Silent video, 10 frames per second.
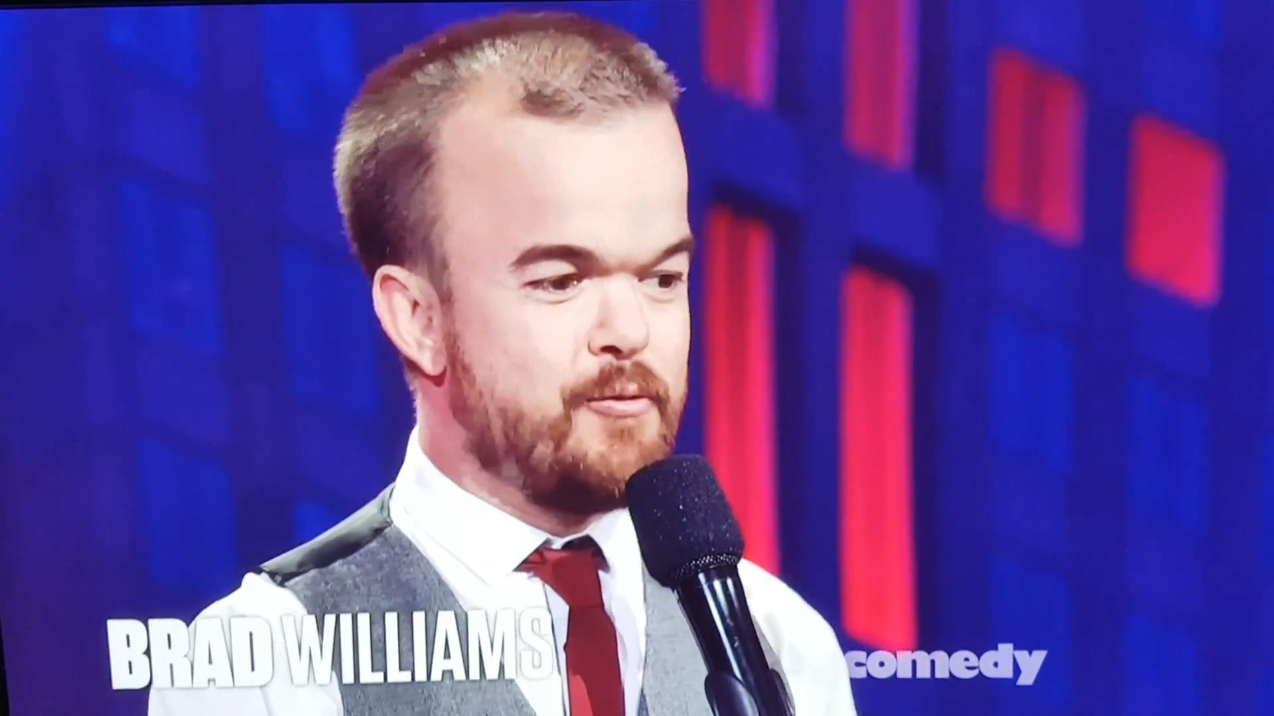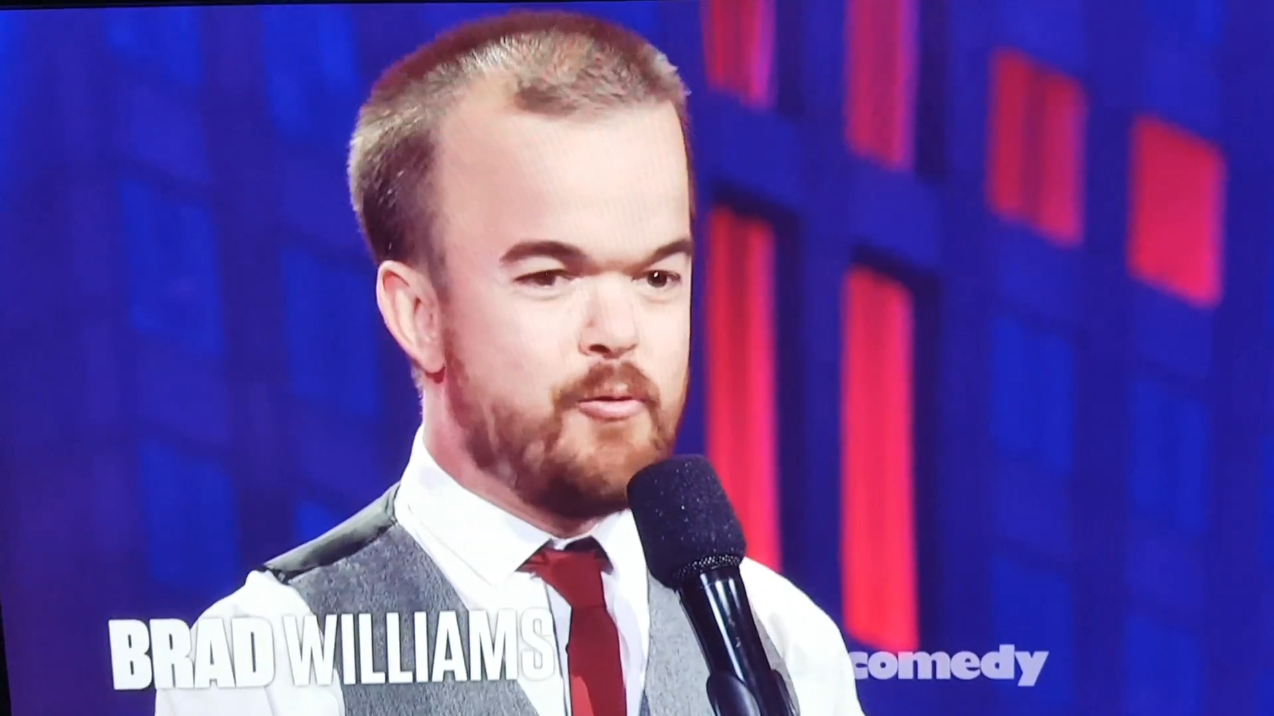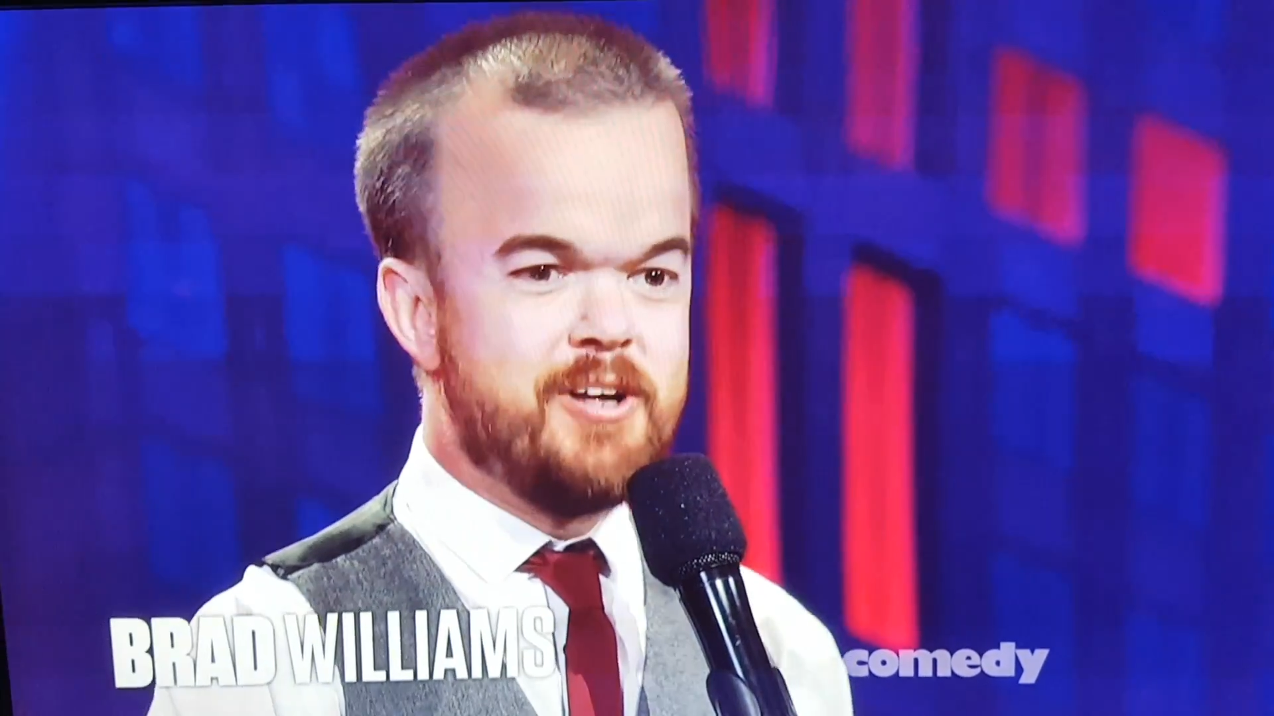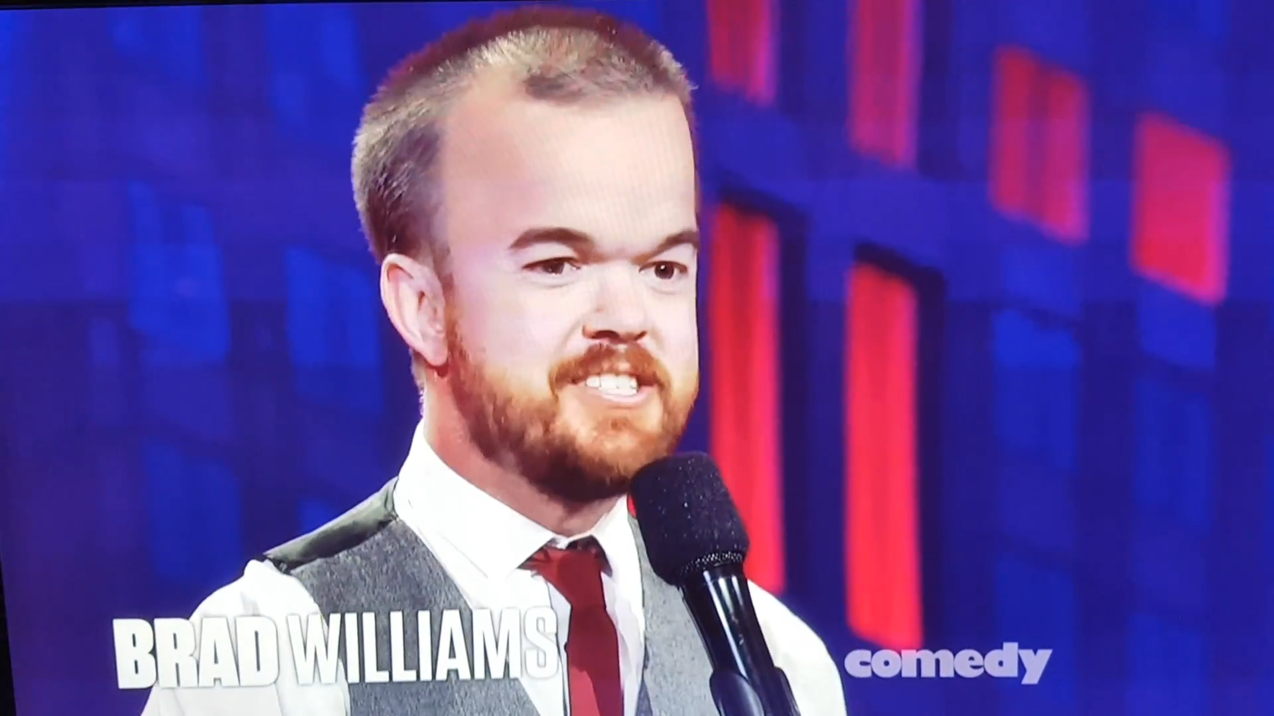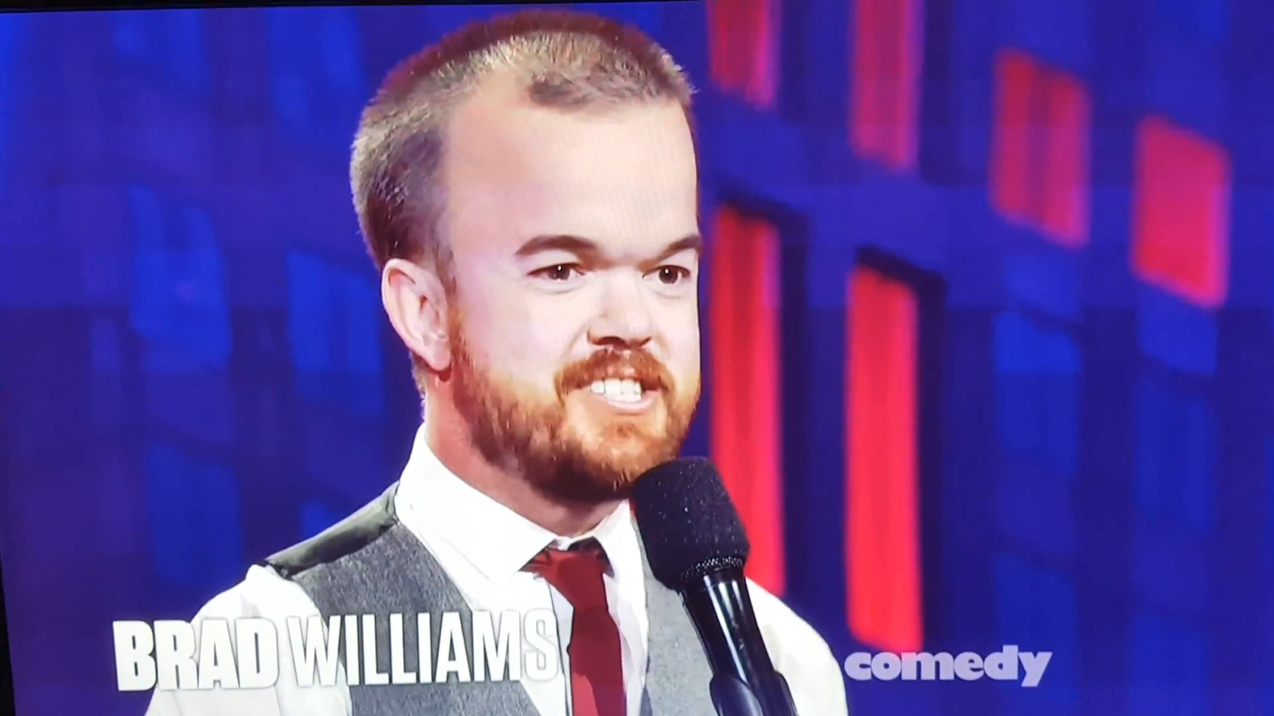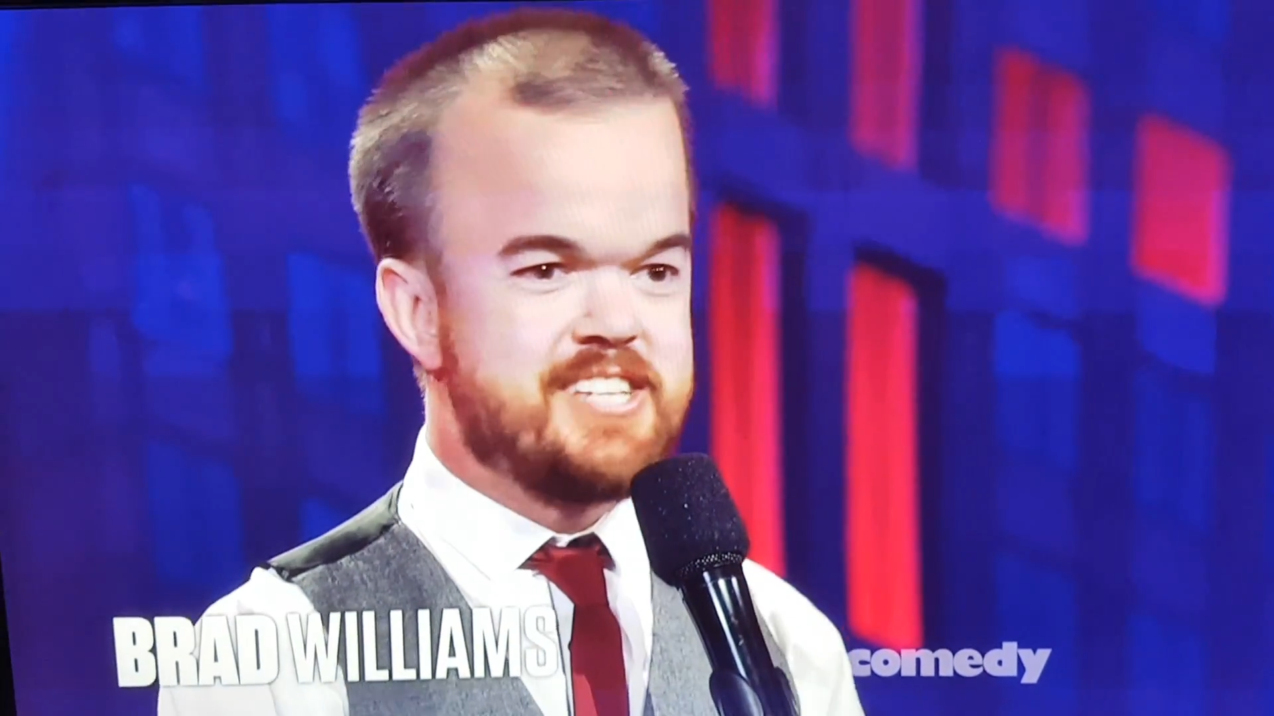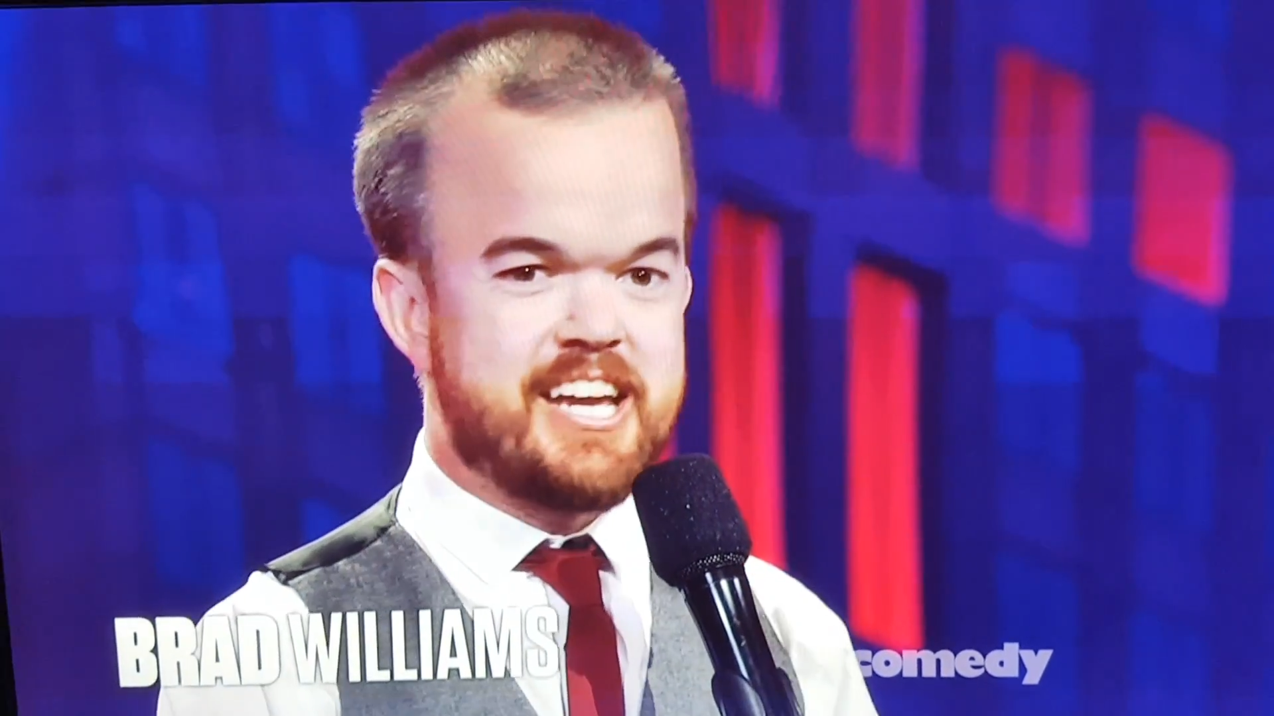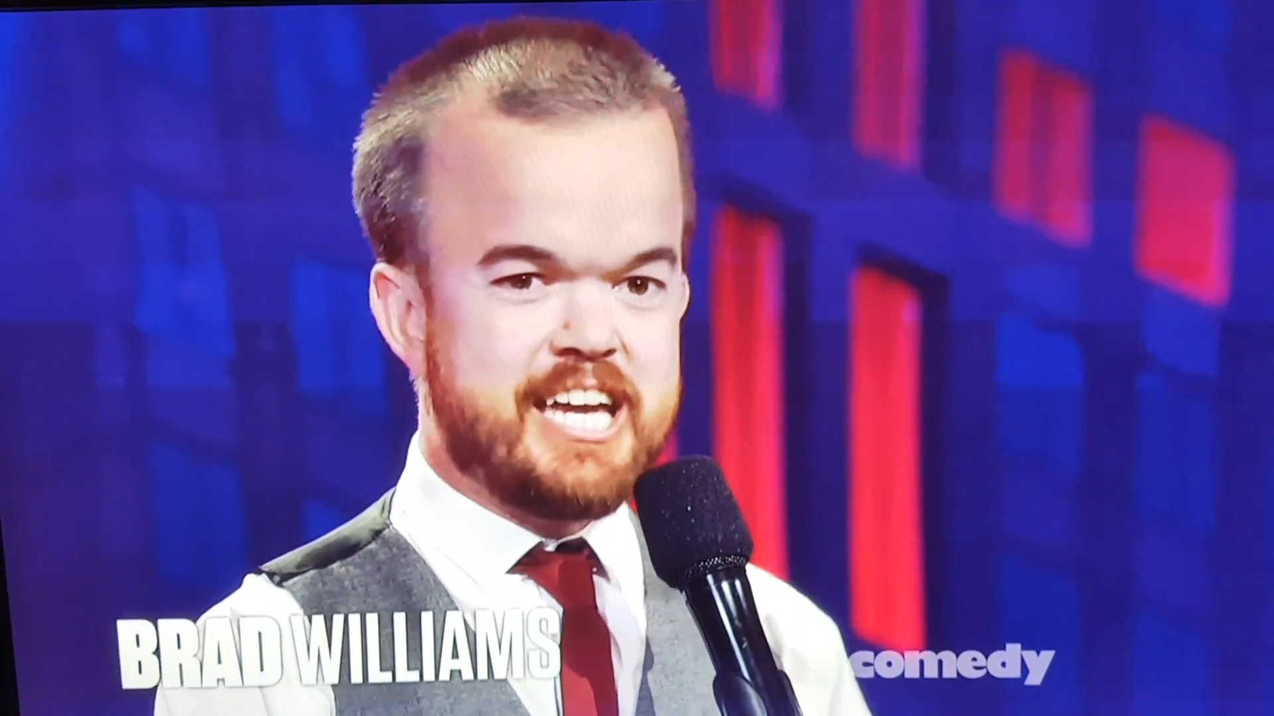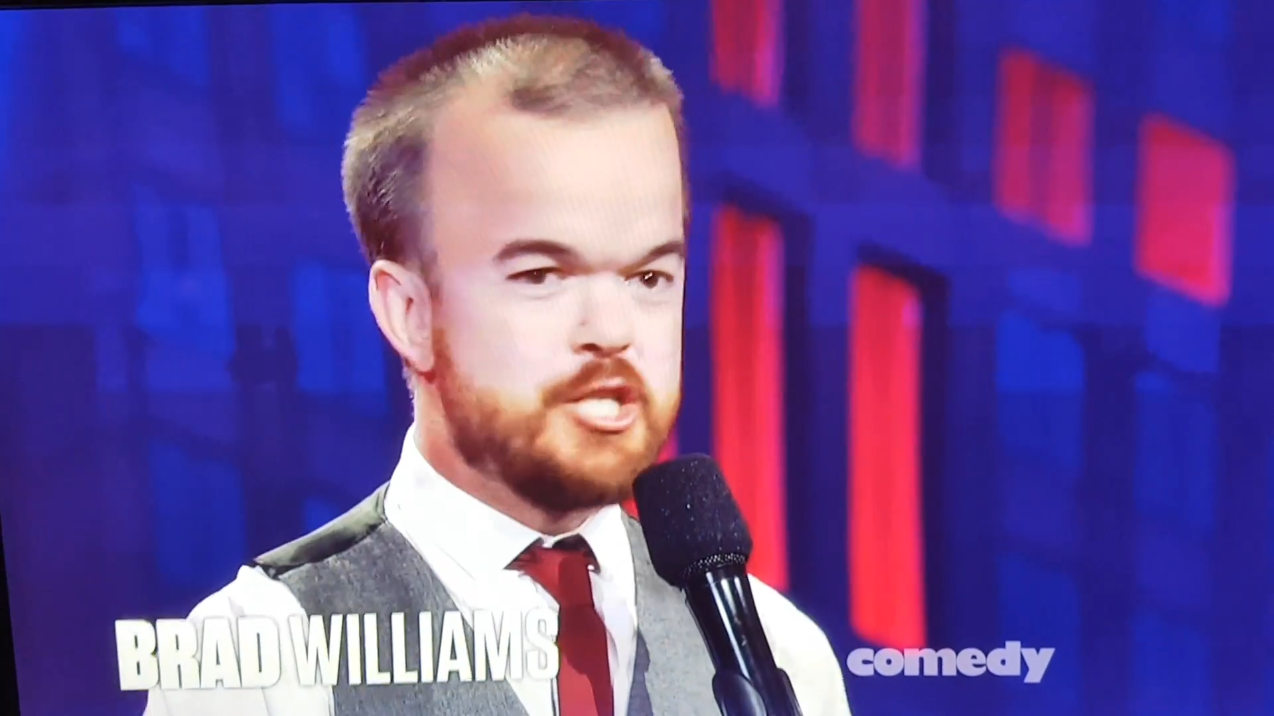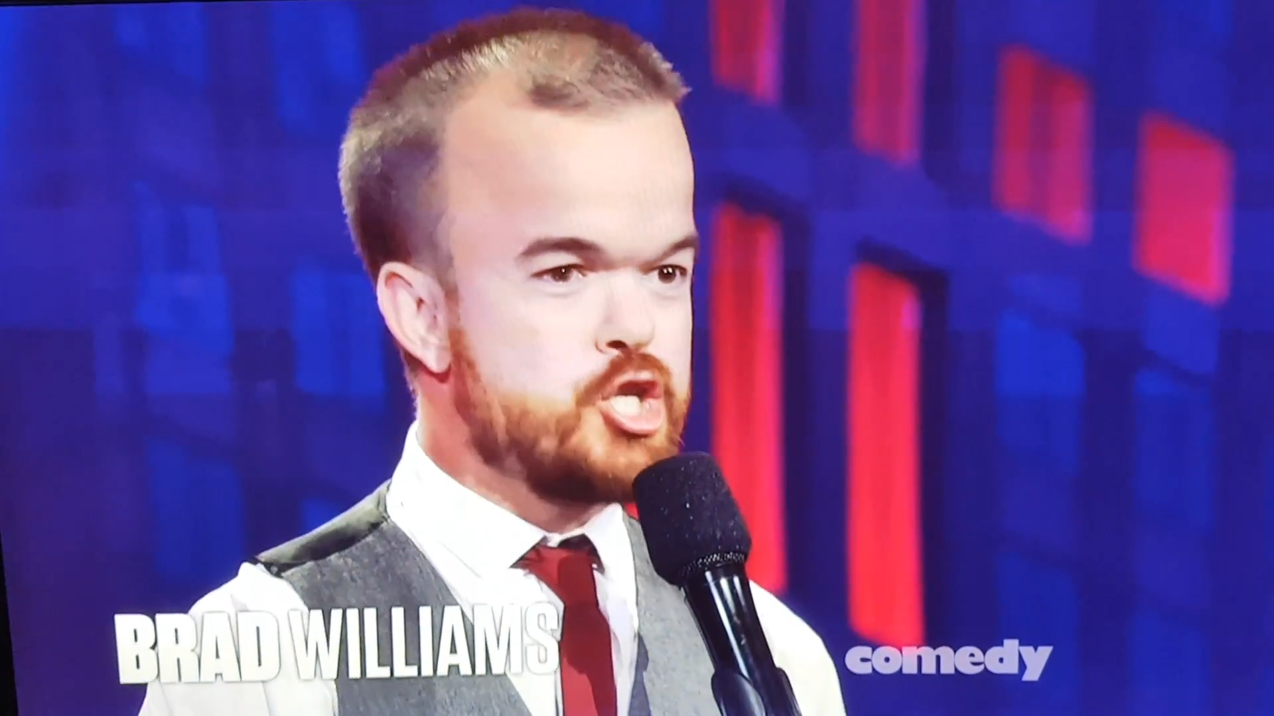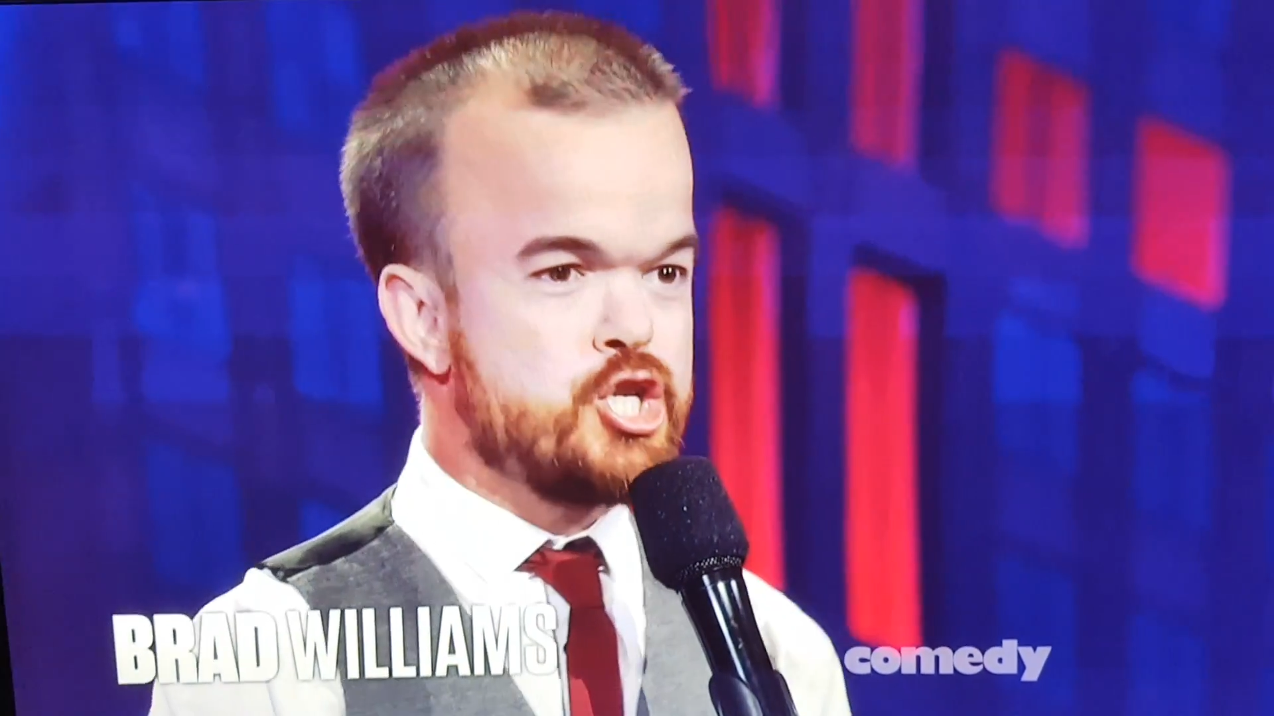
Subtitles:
for 1 second.